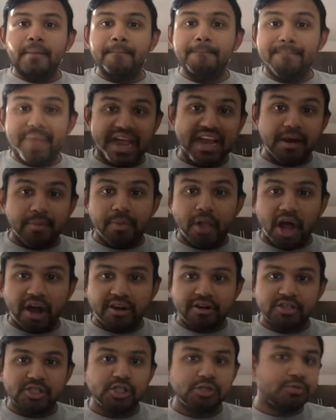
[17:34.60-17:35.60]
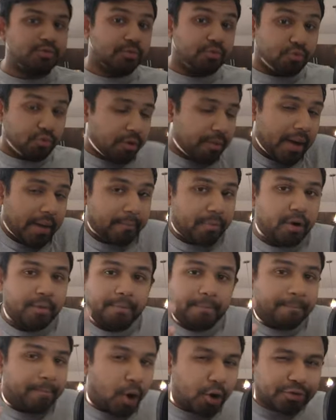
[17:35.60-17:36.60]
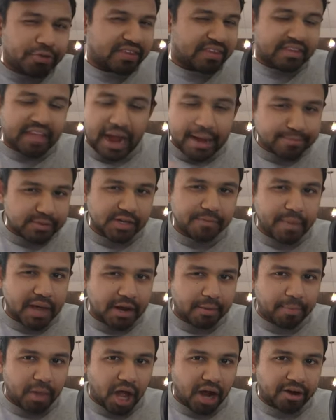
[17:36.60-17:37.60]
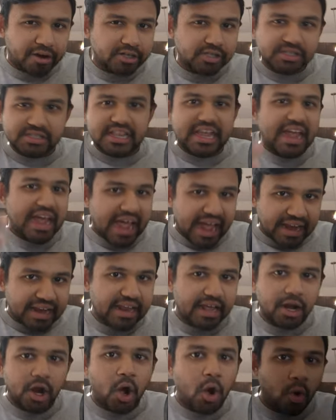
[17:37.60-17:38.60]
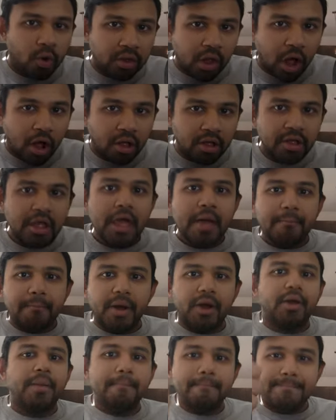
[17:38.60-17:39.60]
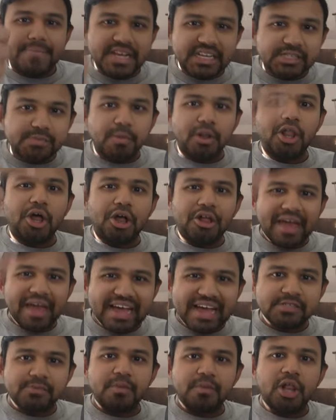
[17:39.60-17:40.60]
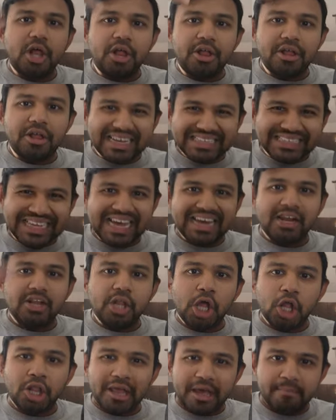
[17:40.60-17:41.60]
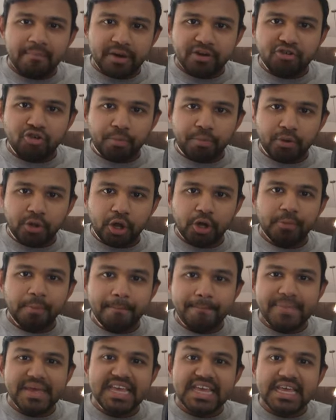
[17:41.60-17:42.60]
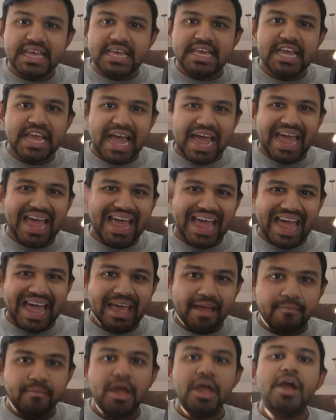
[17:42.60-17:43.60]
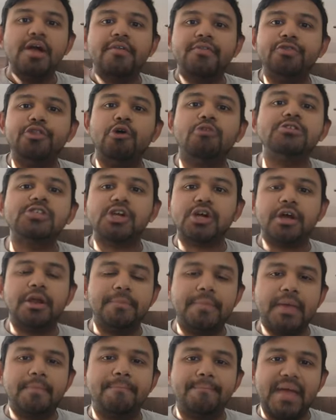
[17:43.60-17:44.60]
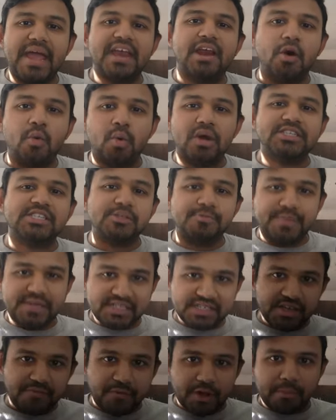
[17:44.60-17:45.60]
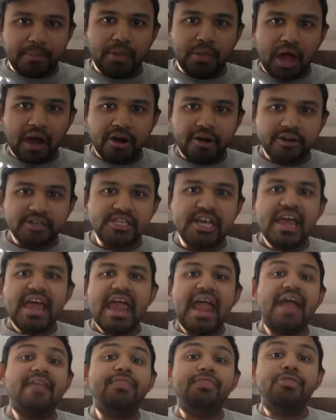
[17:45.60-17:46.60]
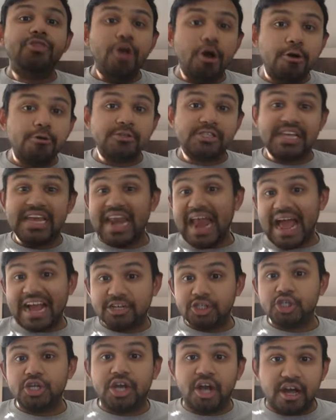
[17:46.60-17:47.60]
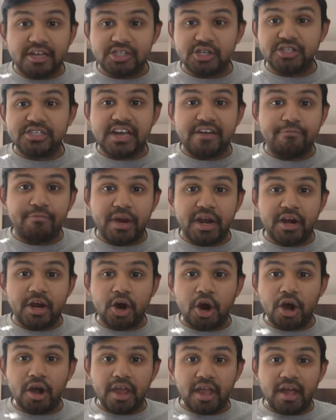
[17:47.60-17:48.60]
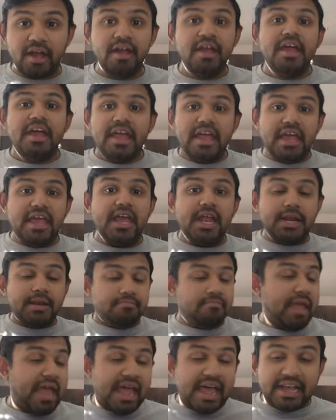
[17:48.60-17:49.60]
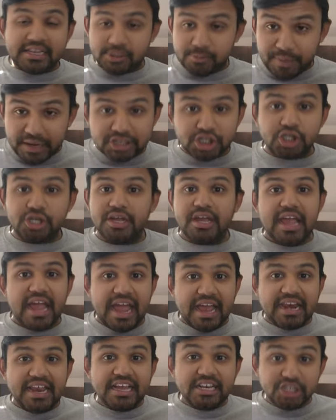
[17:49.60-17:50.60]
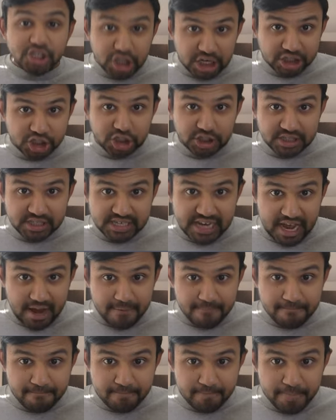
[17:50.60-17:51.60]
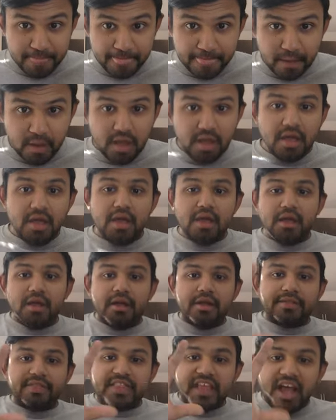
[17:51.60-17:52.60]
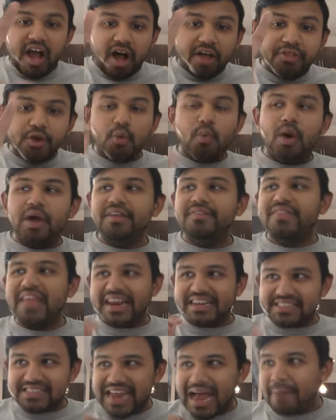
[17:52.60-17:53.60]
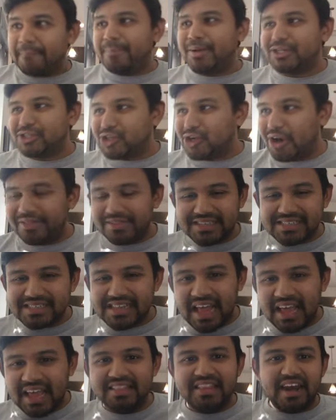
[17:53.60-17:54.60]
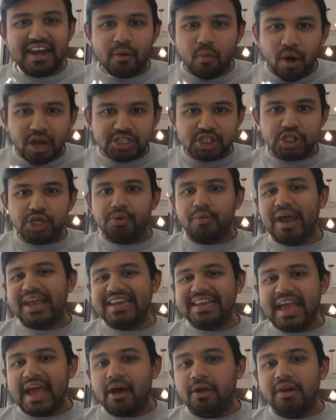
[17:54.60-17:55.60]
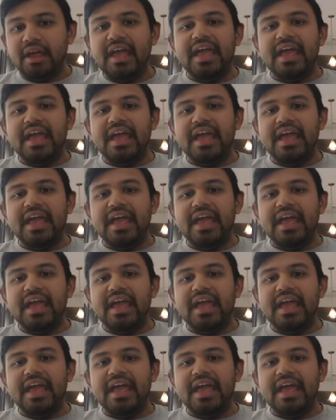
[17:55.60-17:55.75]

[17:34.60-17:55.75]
beta blockers. Remember, both types of beta blockers, they end in olol, but bismolol, esmolol, atenolol, and metoprolol, B E A M, those are going to be beta one specific blockers, and those can actually cause you to have bradycardia in especially an ingestion state. The other one that is not pictured on this slide that I want you to write down